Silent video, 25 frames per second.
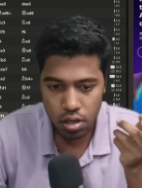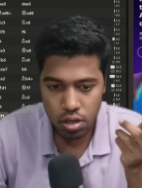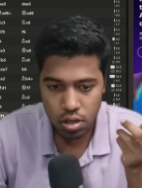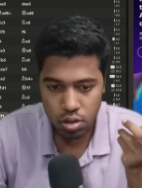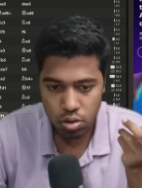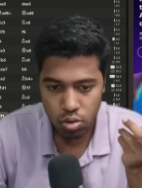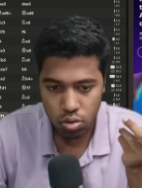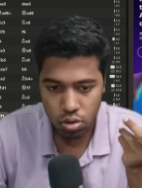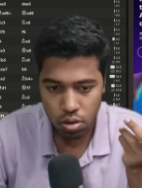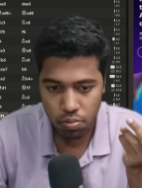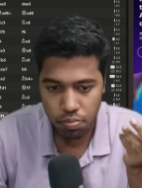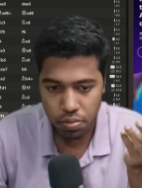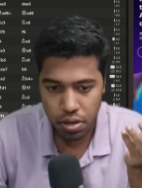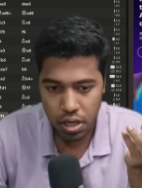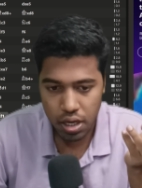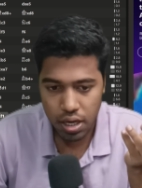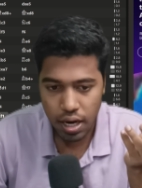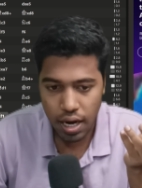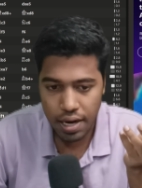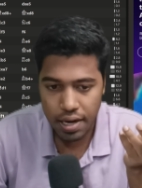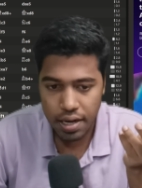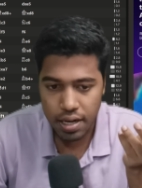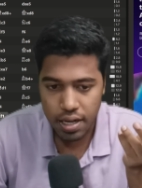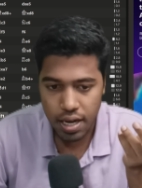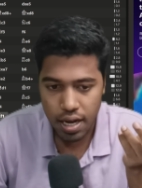So the main
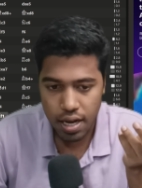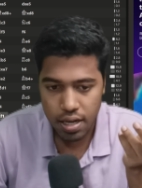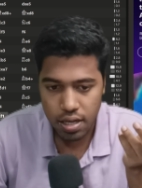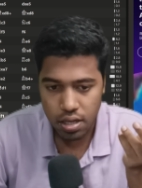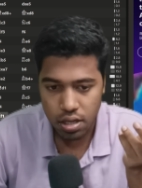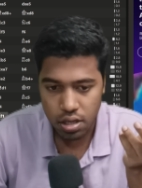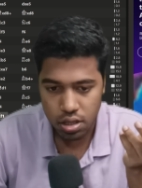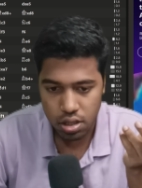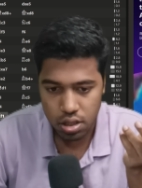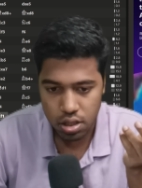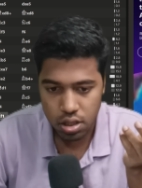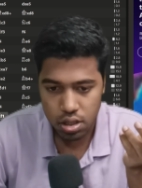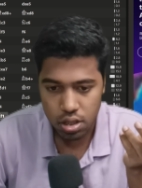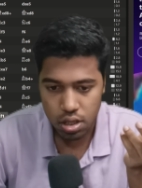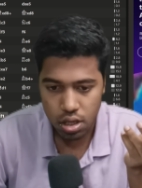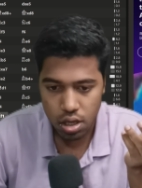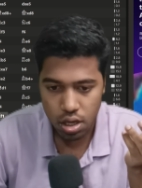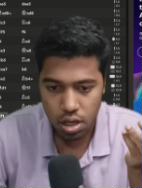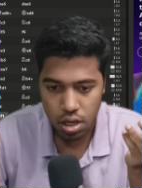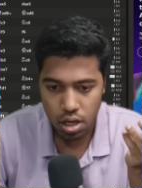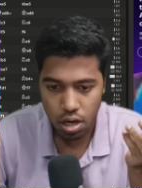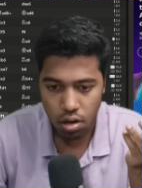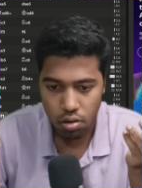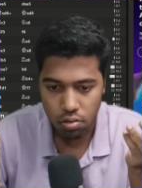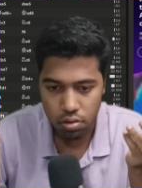idea is
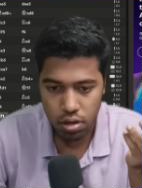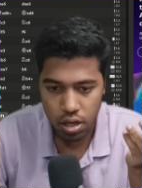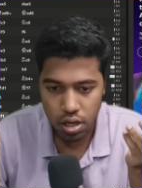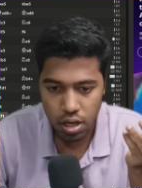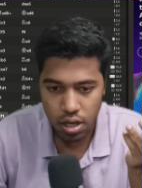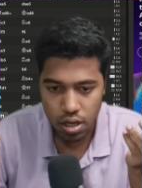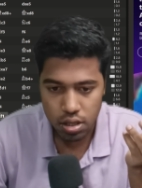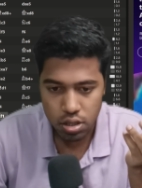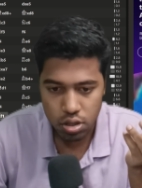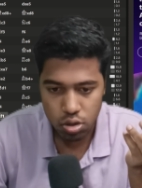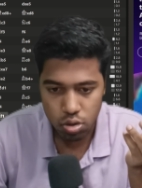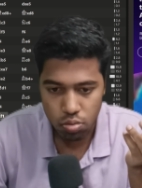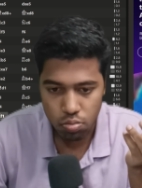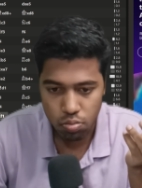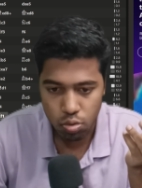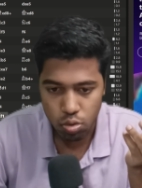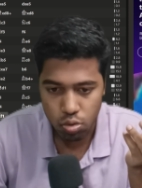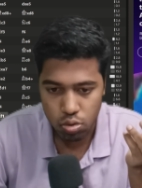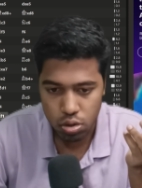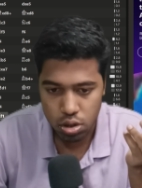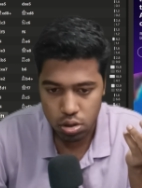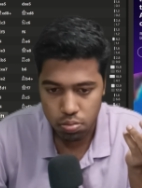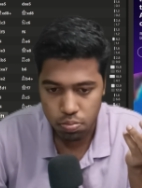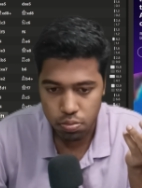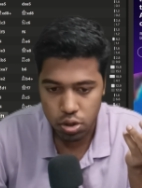now he has to
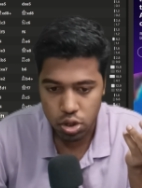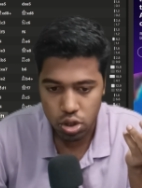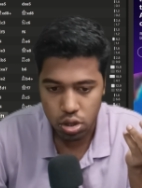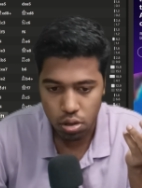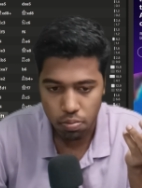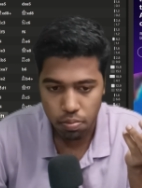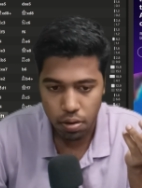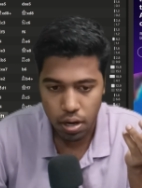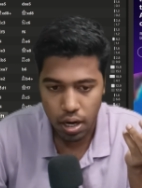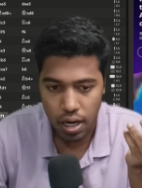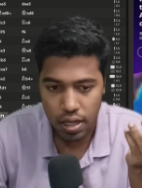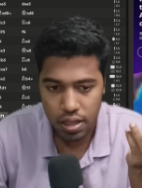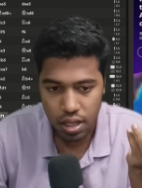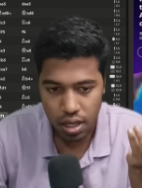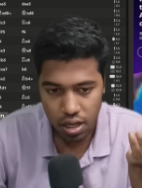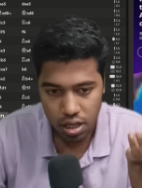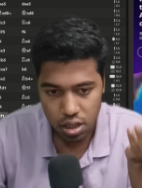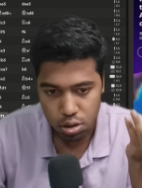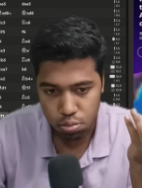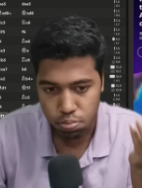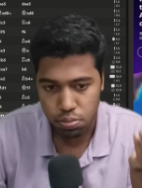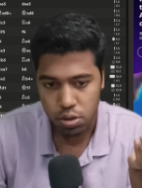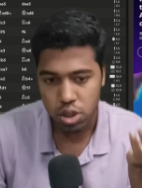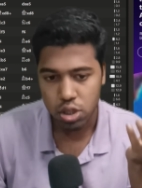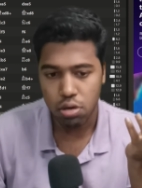move his bishop. I think
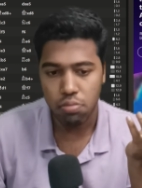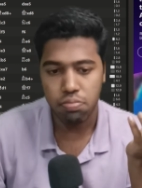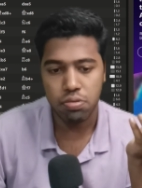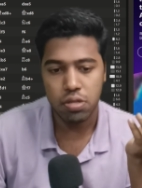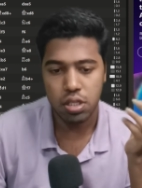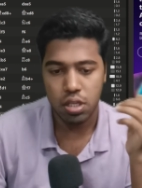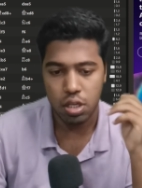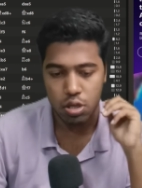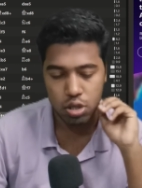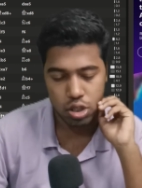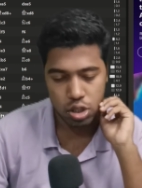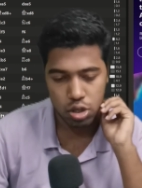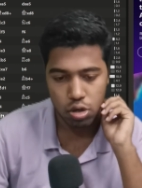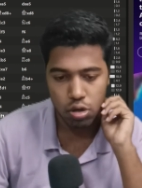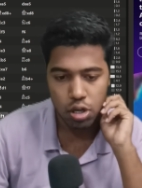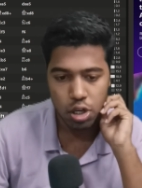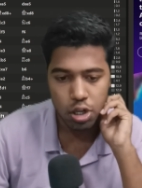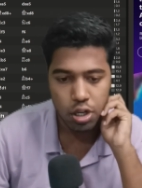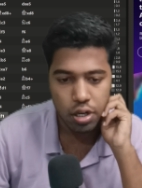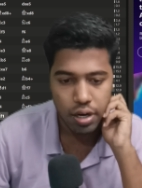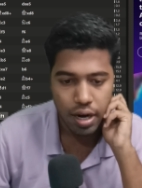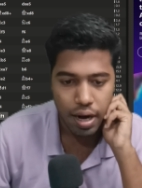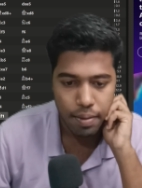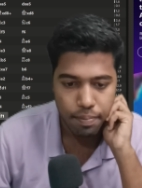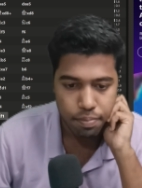his bishop is
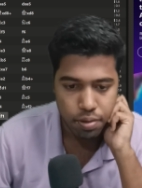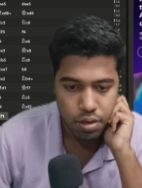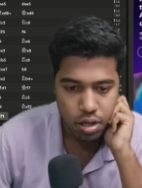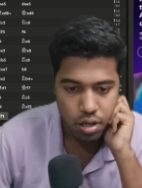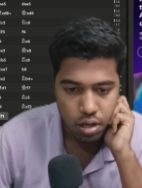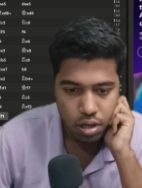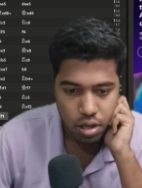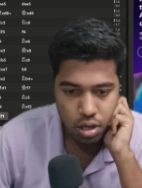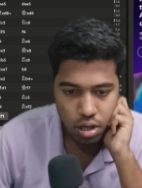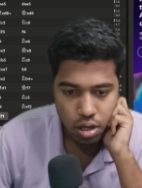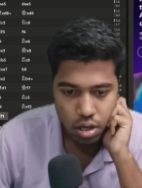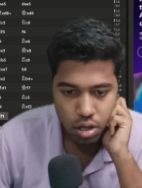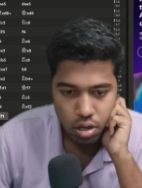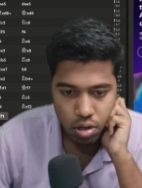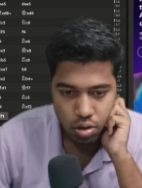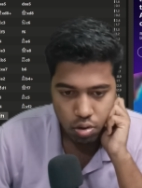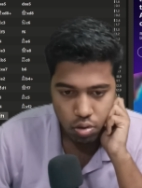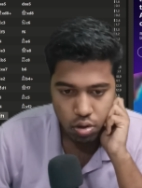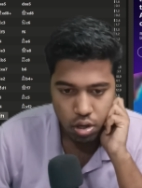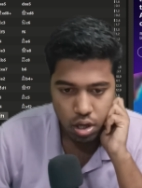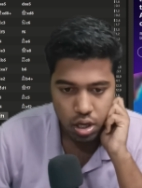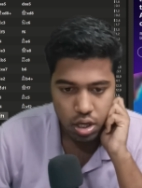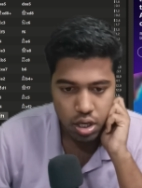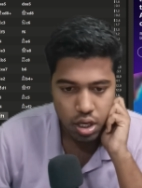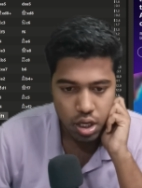actually trapped.
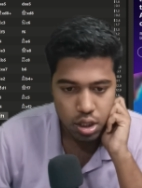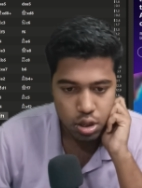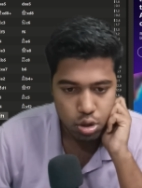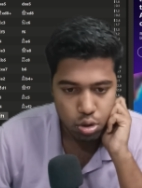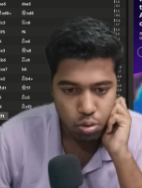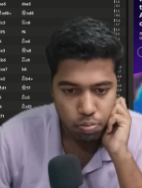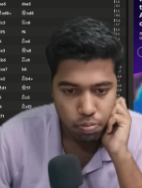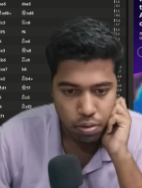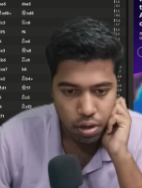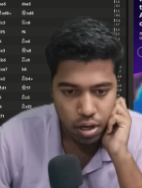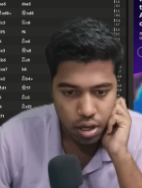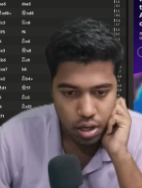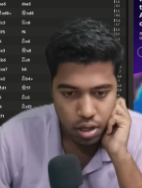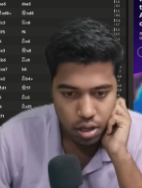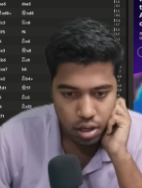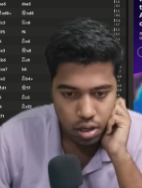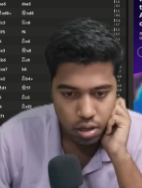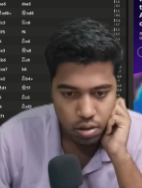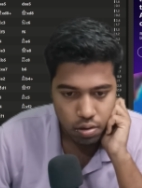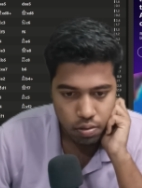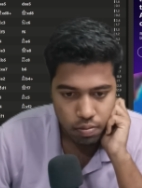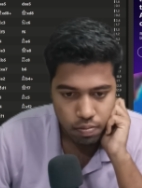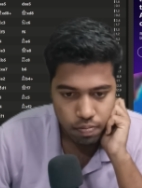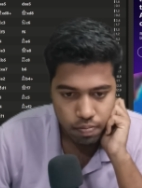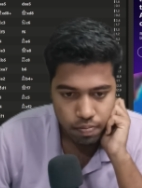Okay, he has to play here.